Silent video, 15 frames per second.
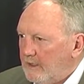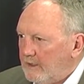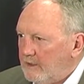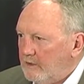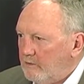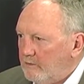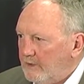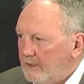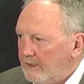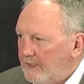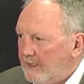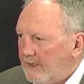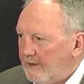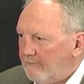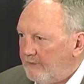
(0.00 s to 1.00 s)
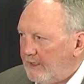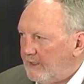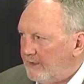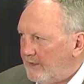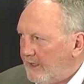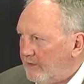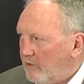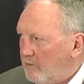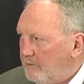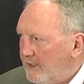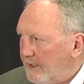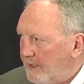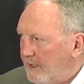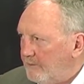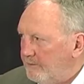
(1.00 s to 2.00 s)
you really have that
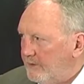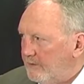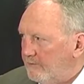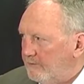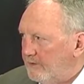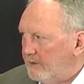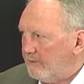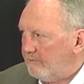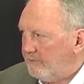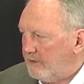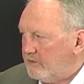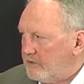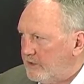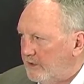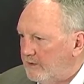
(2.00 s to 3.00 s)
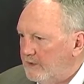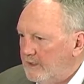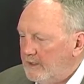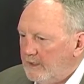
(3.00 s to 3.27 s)
opening up of the future.